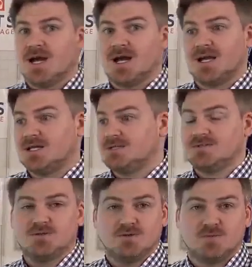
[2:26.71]

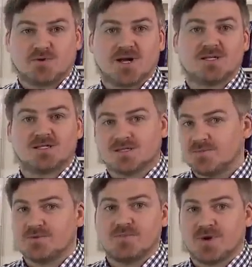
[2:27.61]
and you practice
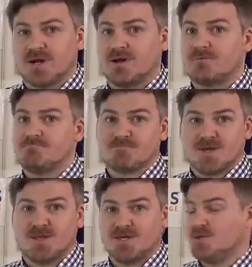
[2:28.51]
and prepare,
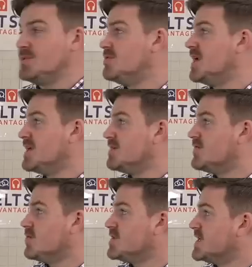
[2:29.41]
and then you'll be ready
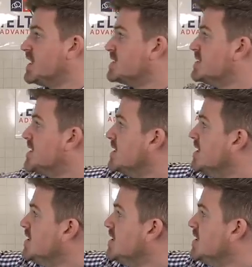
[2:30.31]
for test day.